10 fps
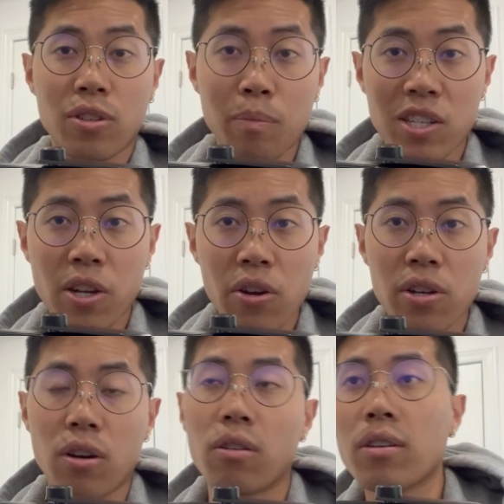the
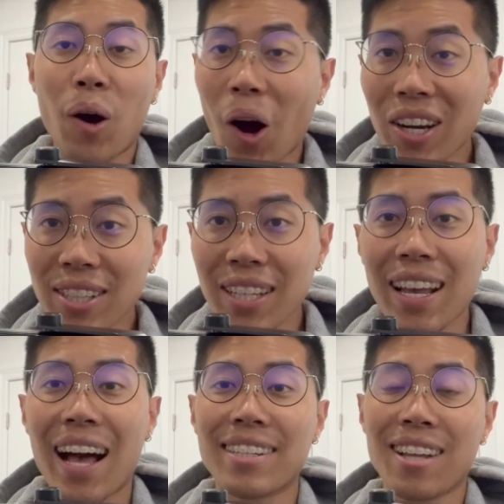material. But
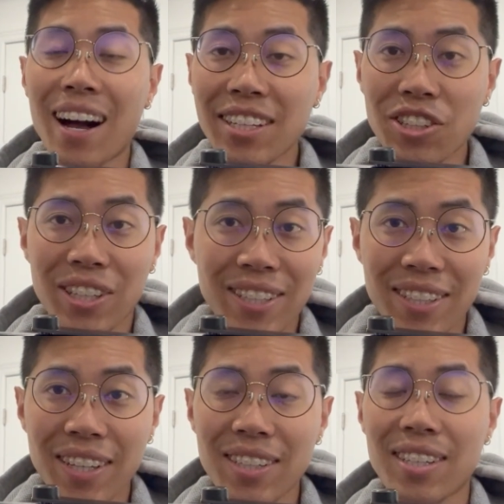honestly, as long as you're
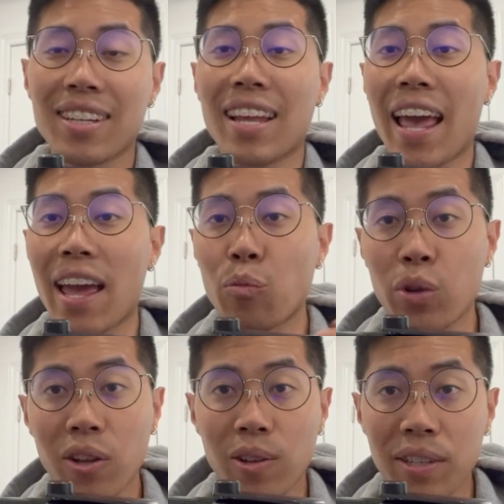consistent and
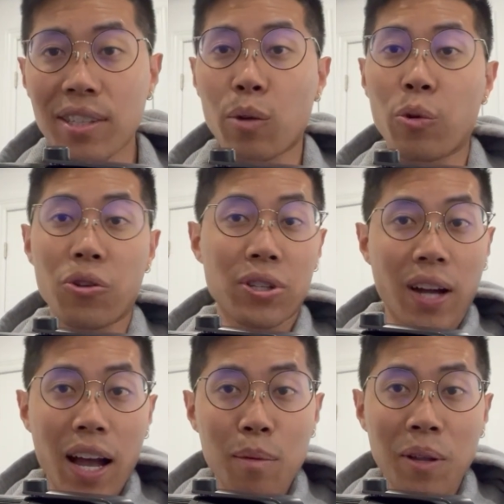realistic with your
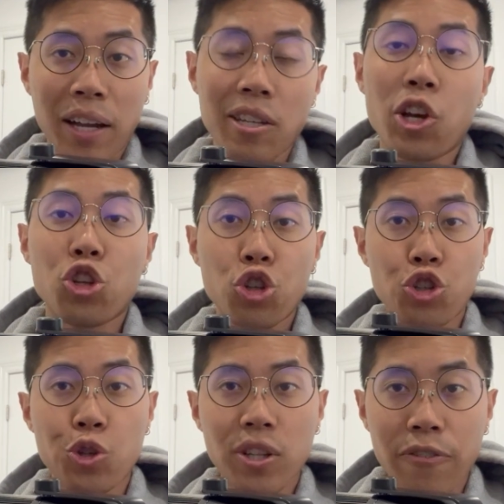timeline, you
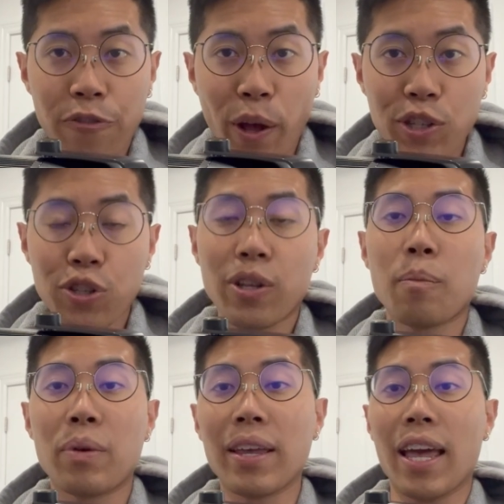should eventually
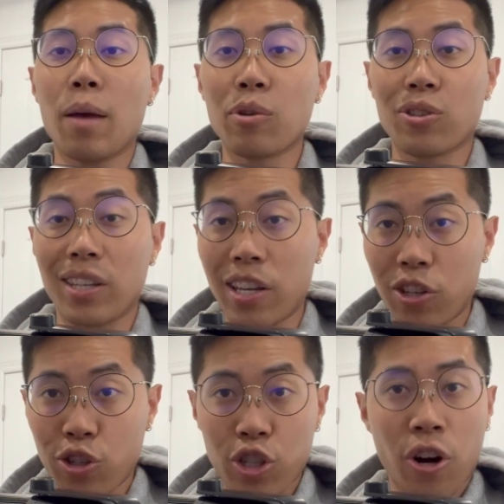be able to
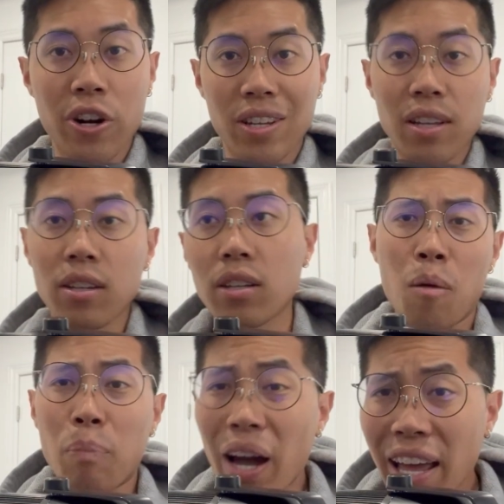hit your target.
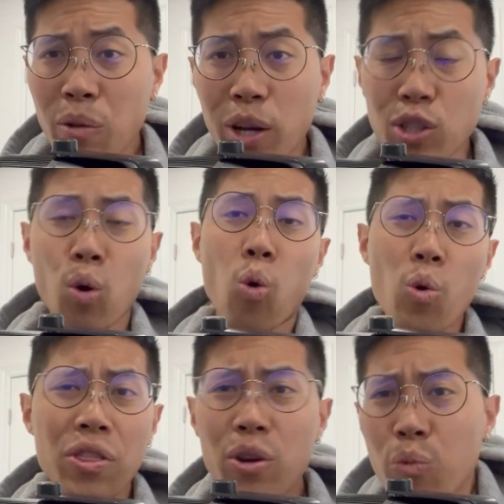But anyways, who
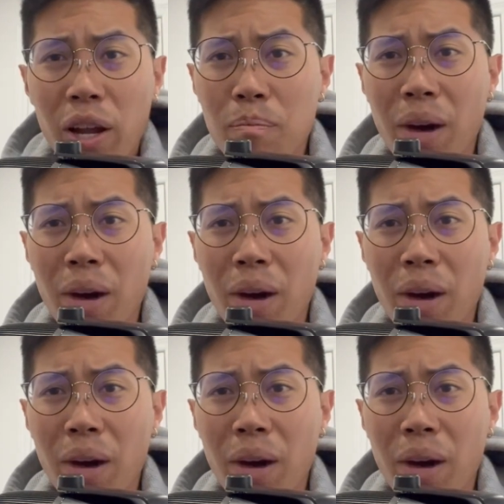in their right